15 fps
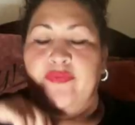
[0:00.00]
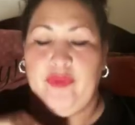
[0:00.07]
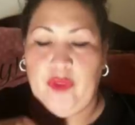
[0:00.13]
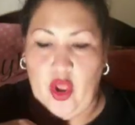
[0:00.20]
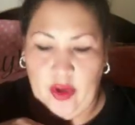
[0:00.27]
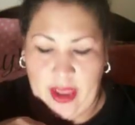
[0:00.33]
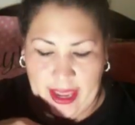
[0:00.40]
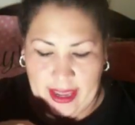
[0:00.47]

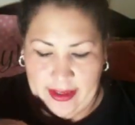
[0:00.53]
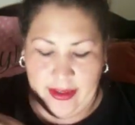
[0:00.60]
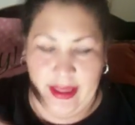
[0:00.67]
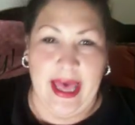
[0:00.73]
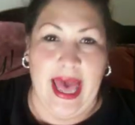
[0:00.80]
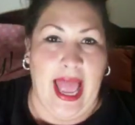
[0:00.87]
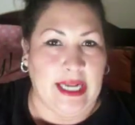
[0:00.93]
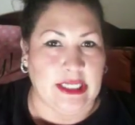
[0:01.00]
Okay,
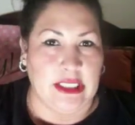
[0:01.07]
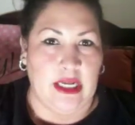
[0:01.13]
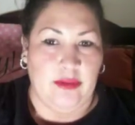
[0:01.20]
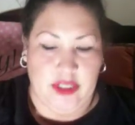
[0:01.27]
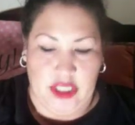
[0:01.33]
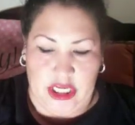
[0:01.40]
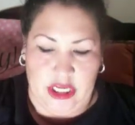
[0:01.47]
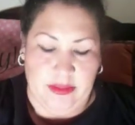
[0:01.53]
actually I'm
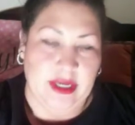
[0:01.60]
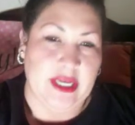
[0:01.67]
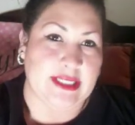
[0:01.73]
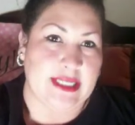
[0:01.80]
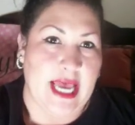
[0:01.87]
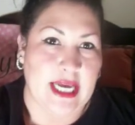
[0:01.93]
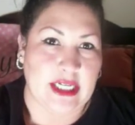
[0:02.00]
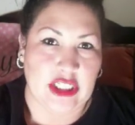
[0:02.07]
cheating because I
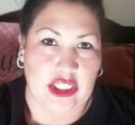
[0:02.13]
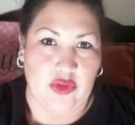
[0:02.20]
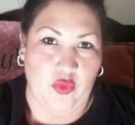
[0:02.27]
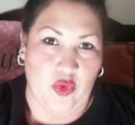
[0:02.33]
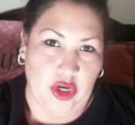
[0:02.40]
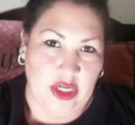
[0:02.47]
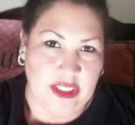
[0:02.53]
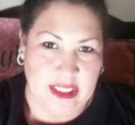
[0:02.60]
actually
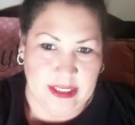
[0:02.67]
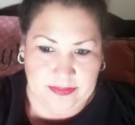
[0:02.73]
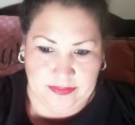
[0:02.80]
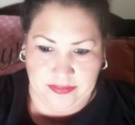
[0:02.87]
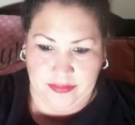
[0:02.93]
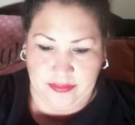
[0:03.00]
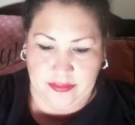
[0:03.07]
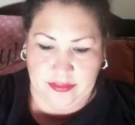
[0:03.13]
worked it,
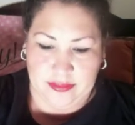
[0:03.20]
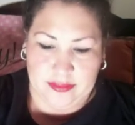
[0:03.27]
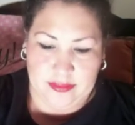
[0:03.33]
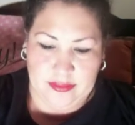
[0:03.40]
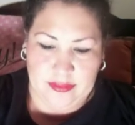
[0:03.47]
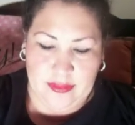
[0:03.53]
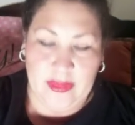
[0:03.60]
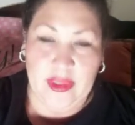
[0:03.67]

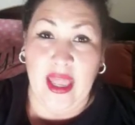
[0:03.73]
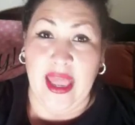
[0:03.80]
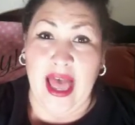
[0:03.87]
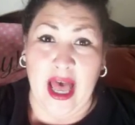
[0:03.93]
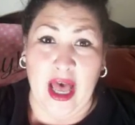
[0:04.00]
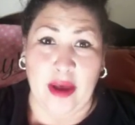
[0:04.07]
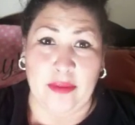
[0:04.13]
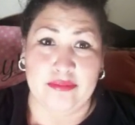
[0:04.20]

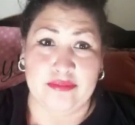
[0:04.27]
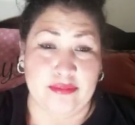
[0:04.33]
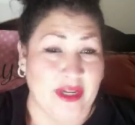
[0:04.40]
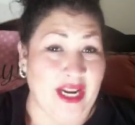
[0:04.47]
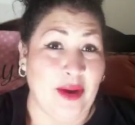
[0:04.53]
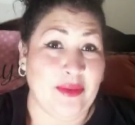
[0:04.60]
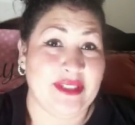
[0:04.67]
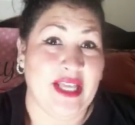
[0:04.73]
but
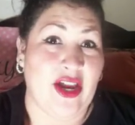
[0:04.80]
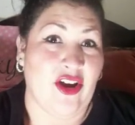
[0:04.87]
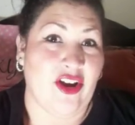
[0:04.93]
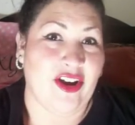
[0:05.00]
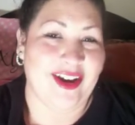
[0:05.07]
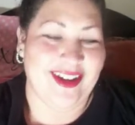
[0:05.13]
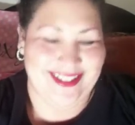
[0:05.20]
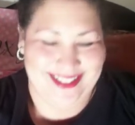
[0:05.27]
I was there.
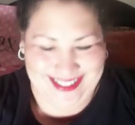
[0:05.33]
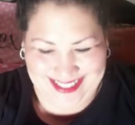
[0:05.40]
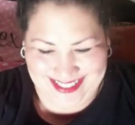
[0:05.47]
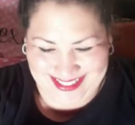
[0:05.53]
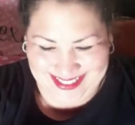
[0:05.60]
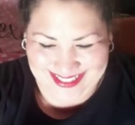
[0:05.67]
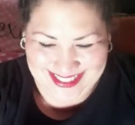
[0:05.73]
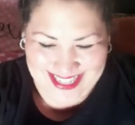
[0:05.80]

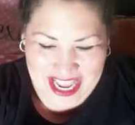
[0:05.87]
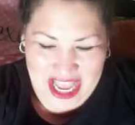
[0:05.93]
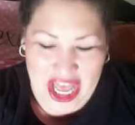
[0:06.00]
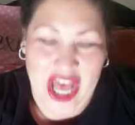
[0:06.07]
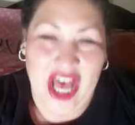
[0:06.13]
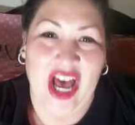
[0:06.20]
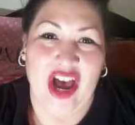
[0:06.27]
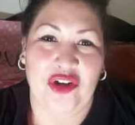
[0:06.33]

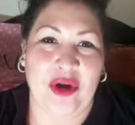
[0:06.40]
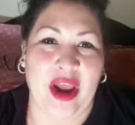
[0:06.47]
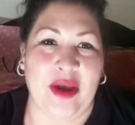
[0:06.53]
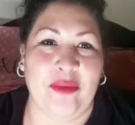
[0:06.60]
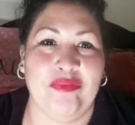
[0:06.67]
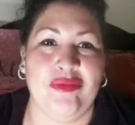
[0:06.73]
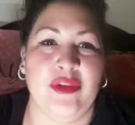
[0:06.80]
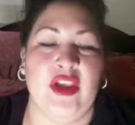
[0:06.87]
Okay,
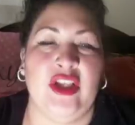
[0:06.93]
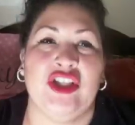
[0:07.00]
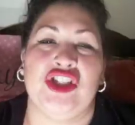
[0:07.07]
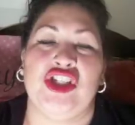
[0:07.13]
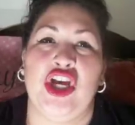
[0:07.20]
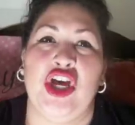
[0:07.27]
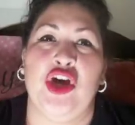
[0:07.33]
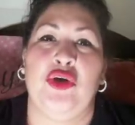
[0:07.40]

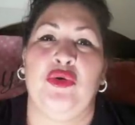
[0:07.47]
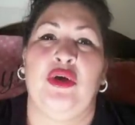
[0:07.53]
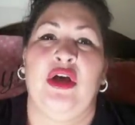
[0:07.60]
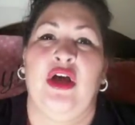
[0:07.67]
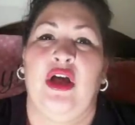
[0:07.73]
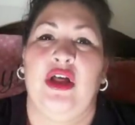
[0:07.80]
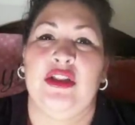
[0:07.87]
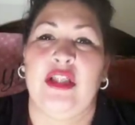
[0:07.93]
so
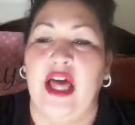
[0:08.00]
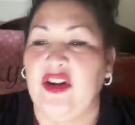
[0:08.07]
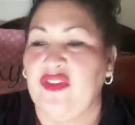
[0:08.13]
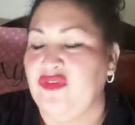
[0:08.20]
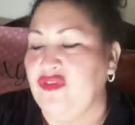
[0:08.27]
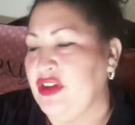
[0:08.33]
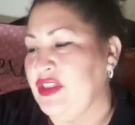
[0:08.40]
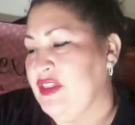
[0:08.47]
a lot of
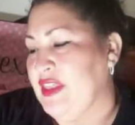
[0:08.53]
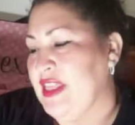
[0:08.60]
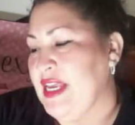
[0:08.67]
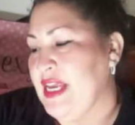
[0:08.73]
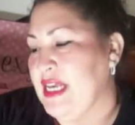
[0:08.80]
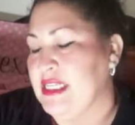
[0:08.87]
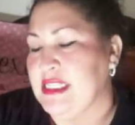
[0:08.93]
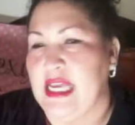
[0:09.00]
fun
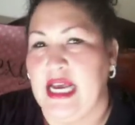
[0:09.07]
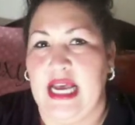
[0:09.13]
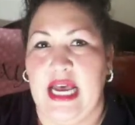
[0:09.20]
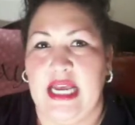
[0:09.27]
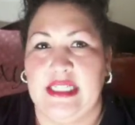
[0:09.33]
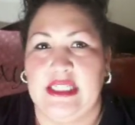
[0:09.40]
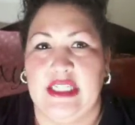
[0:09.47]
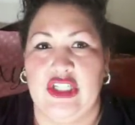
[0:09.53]
things.
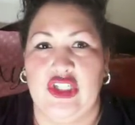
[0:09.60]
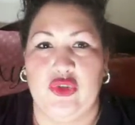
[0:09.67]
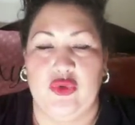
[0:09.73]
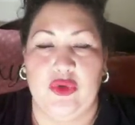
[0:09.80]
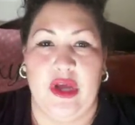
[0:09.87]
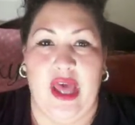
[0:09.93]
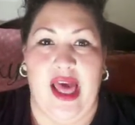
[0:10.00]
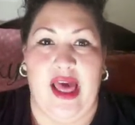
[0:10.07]
I didn't
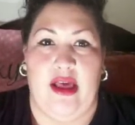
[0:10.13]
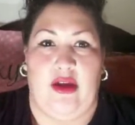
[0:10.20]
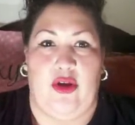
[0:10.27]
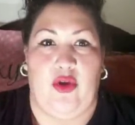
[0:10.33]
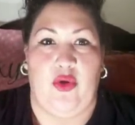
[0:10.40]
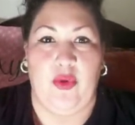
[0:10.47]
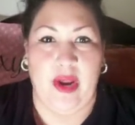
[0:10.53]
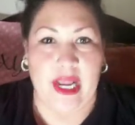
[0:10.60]
do a
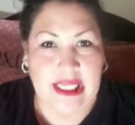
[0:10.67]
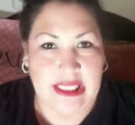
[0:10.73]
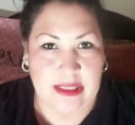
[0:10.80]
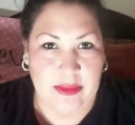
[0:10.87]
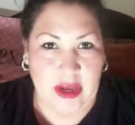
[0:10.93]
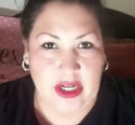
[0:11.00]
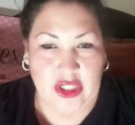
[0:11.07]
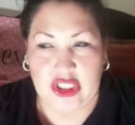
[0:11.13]
crazy
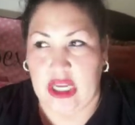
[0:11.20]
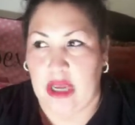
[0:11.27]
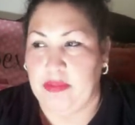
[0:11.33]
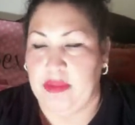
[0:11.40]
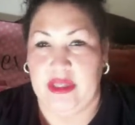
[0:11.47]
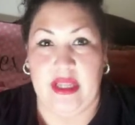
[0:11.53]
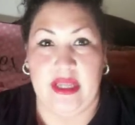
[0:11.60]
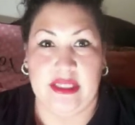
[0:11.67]
amount of
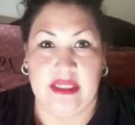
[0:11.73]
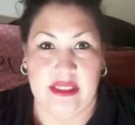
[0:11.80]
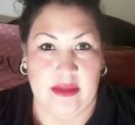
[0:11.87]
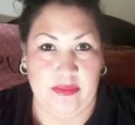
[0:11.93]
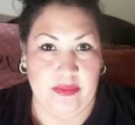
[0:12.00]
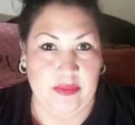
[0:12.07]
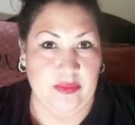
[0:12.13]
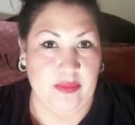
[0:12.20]
shopping like some